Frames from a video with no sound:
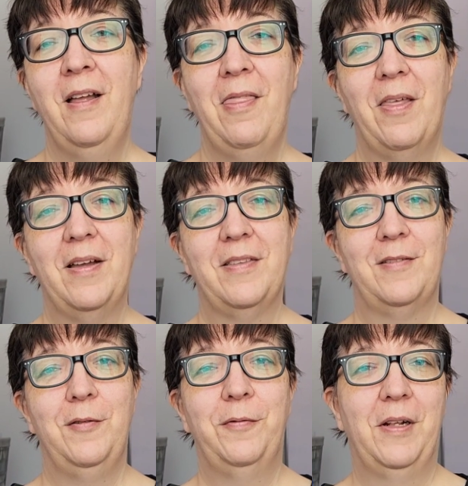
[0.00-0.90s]
that's
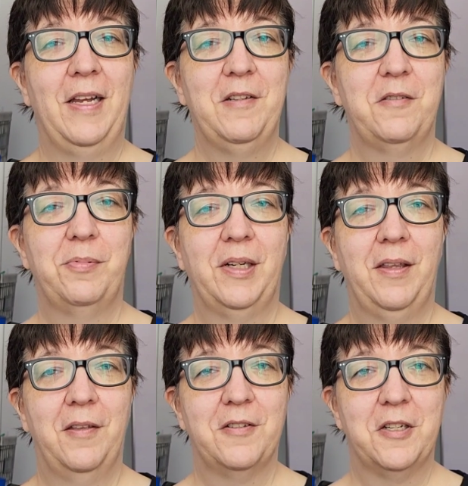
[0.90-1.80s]
Newfoundlanders
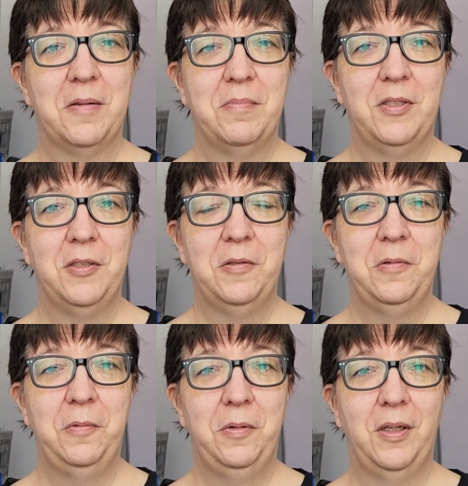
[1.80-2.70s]
bringing the term
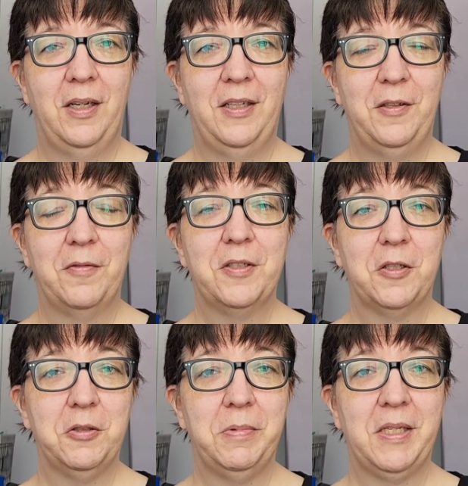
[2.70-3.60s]
to Nova
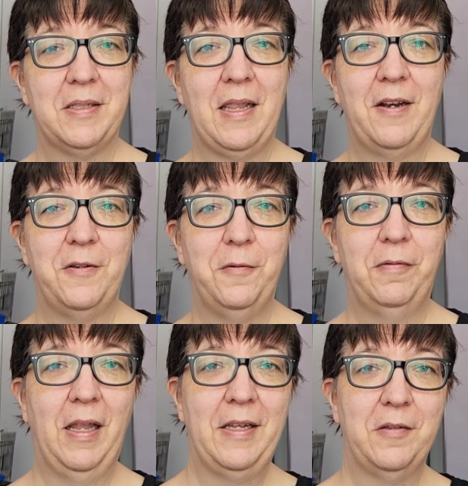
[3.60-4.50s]
Scotia, because a lot of
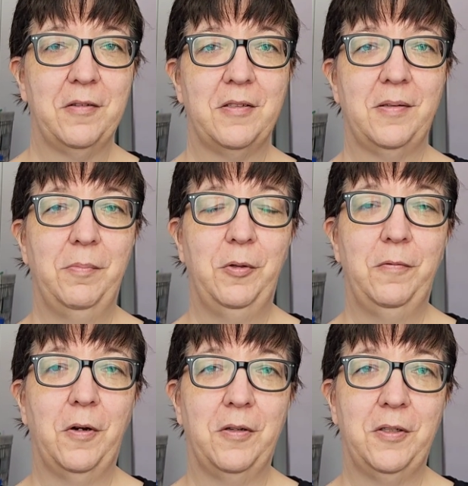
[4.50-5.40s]
Newfoundlanders
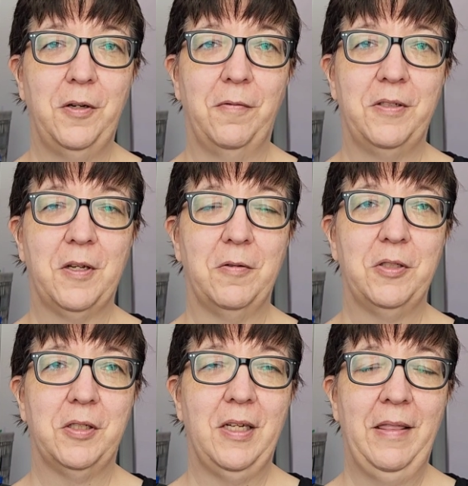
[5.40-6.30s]
moved up to Nova
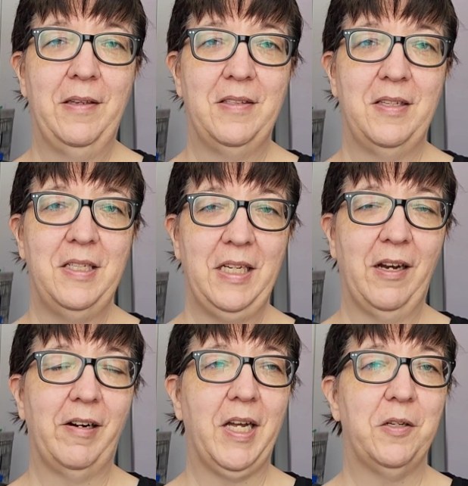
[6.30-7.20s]
Scotia in the Sydney
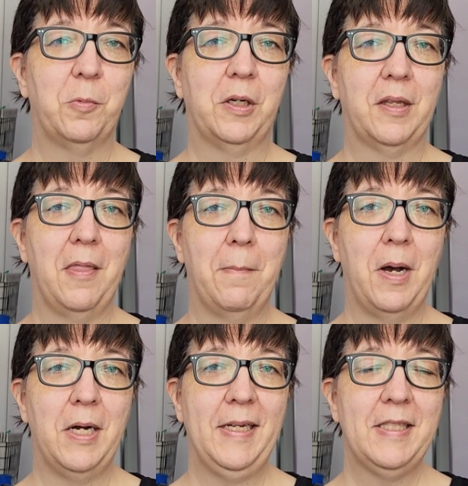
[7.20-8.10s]
area to work in the
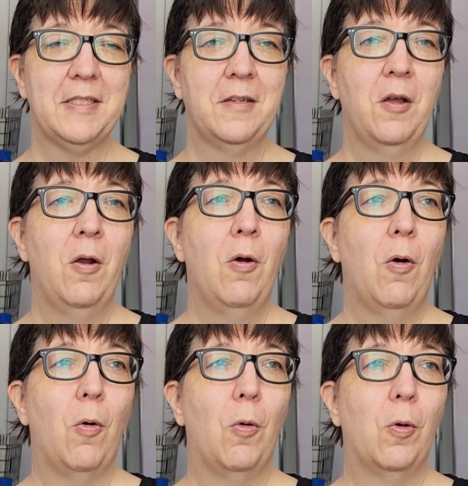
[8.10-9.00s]
mines,
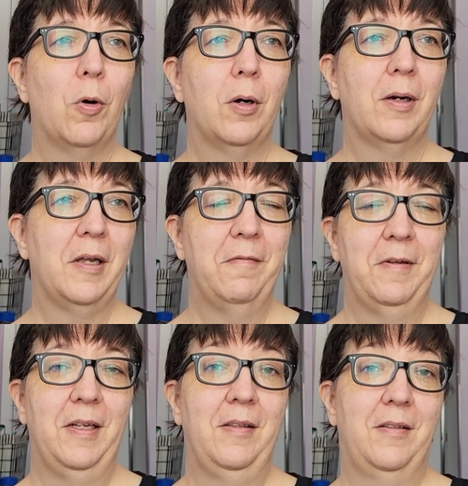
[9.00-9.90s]
or if
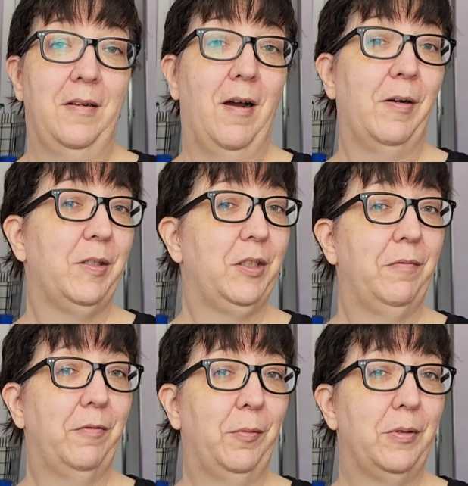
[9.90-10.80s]
it's an Irish
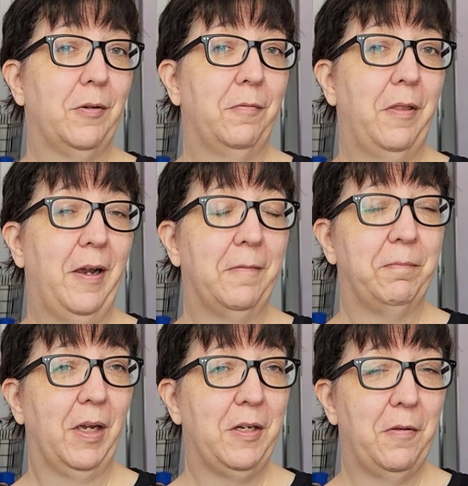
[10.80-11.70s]
influence over there.
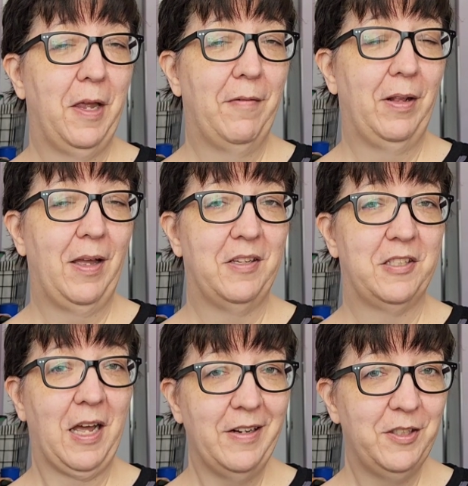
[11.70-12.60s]
I know they have a lot of
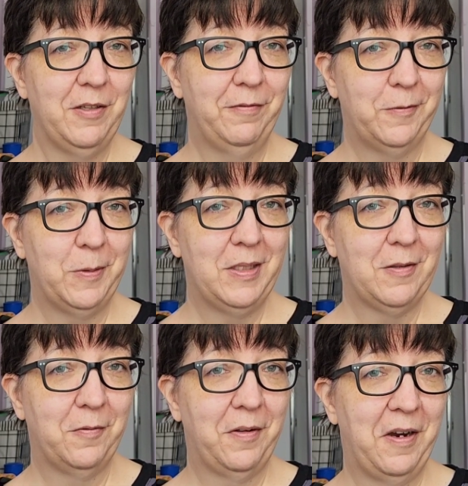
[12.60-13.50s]
Scottish influence
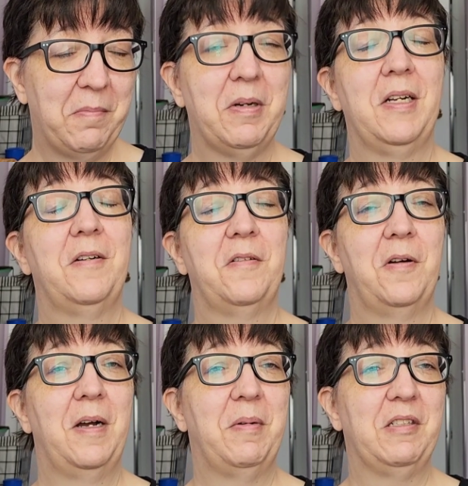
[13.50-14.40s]
over there, but I don't know
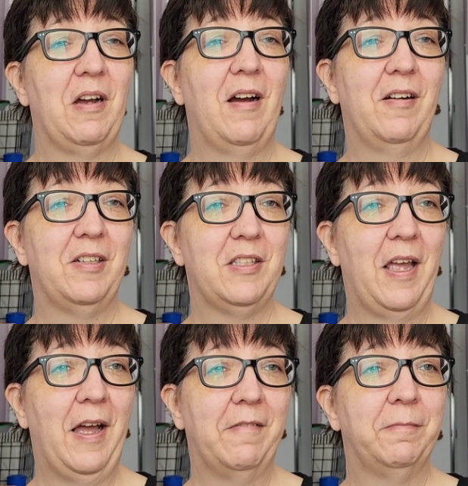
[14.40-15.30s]
how much Irish they
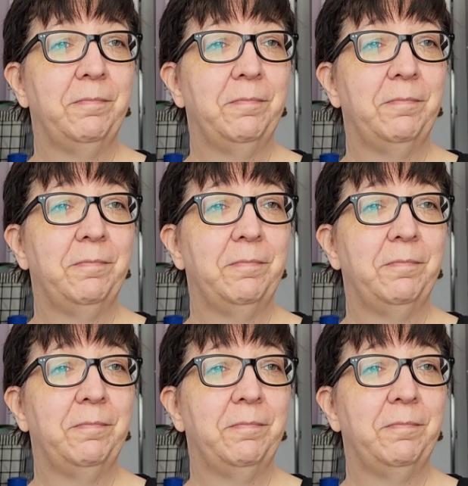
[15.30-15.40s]
have.